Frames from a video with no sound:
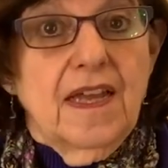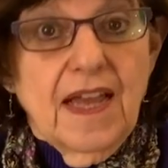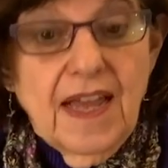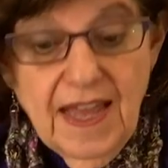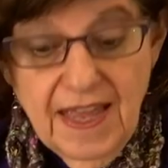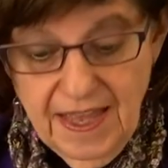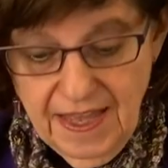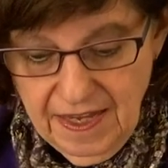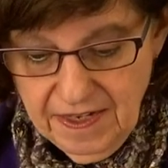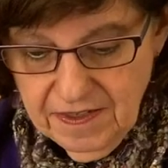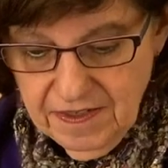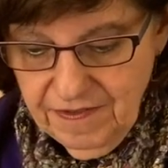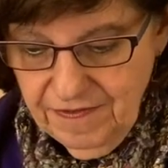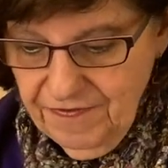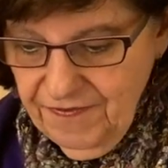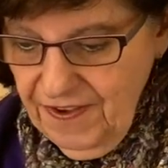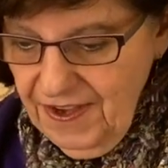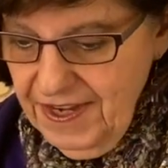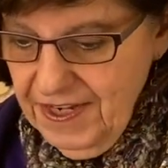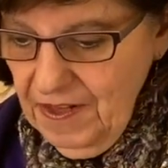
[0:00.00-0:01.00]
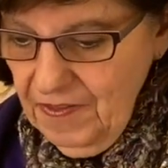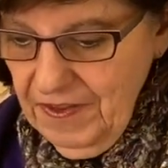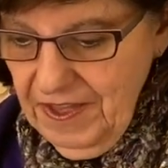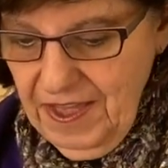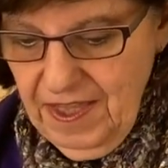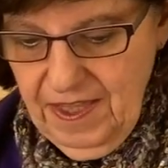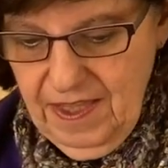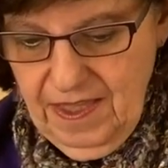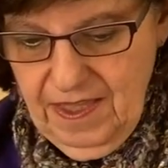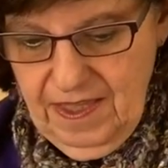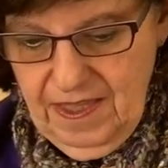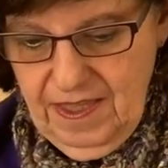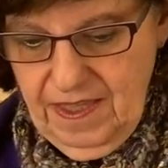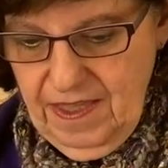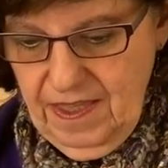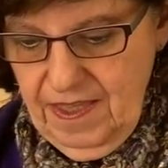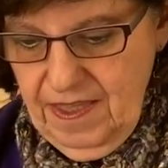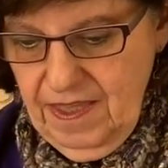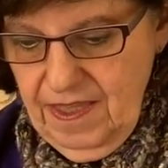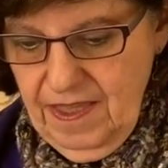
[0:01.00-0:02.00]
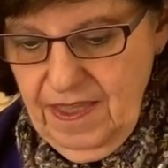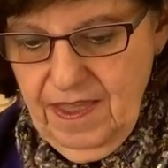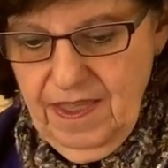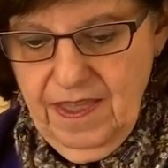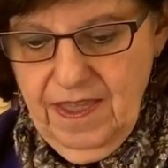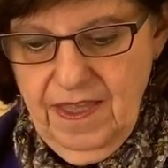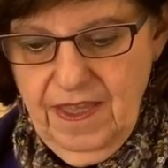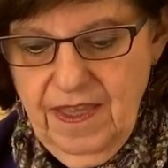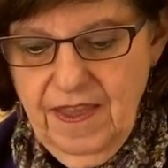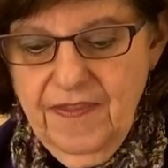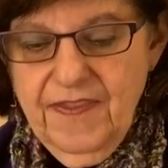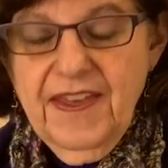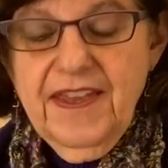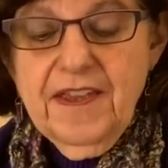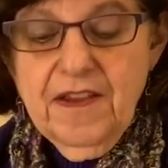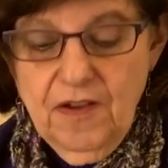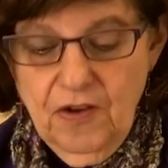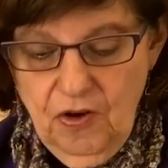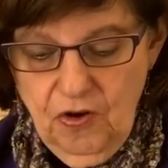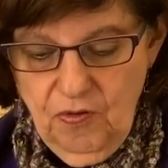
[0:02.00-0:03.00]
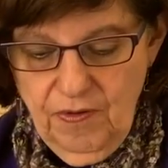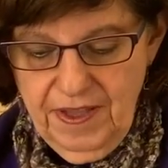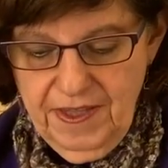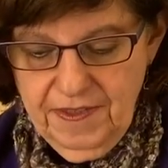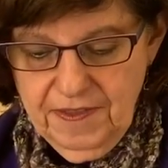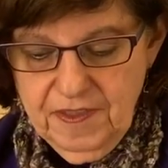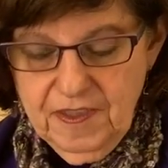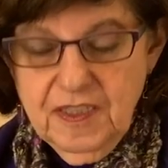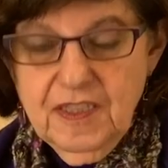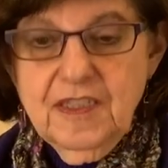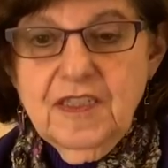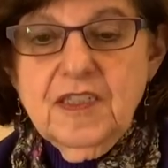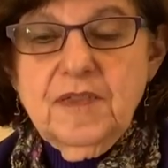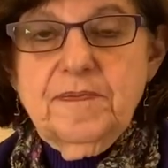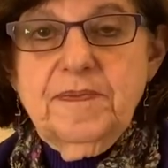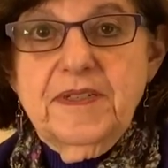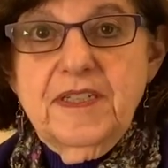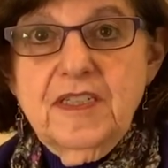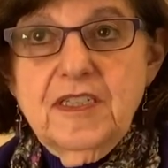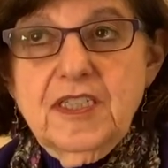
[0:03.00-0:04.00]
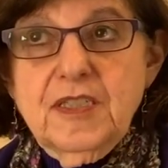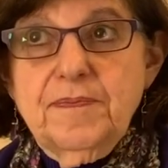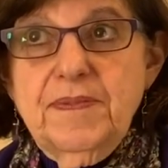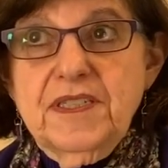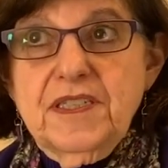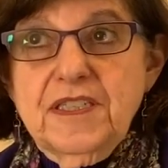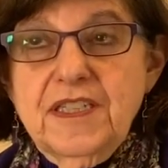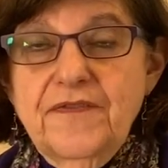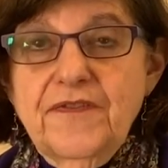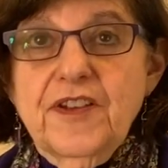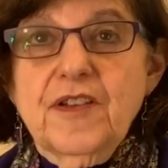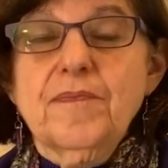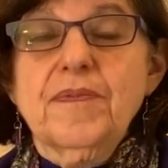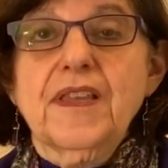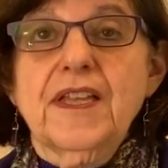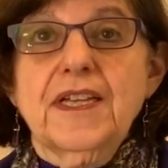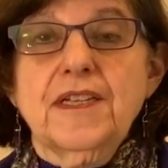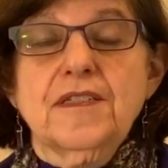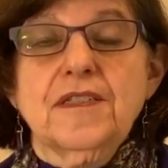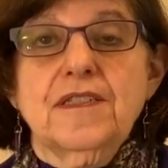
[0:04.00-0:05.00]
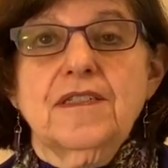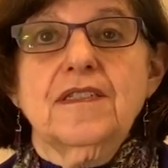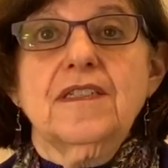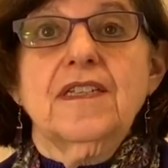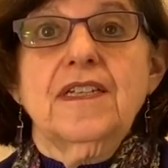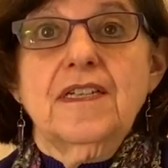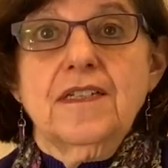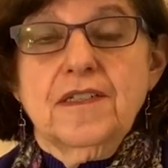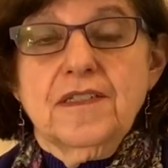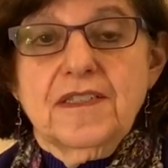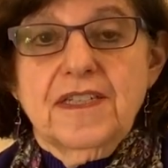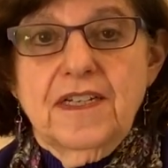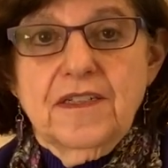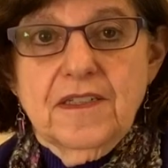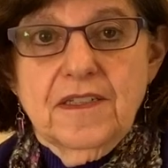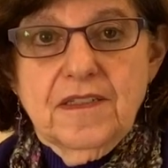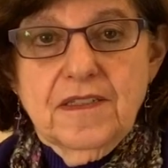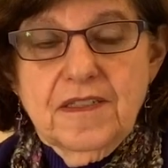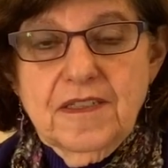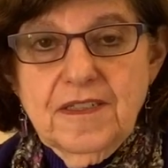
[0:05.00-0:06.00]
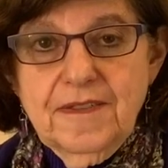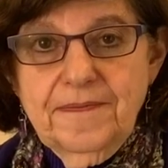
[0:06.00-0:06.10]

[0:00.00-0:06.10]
And finally, they go in specific places in a sentence.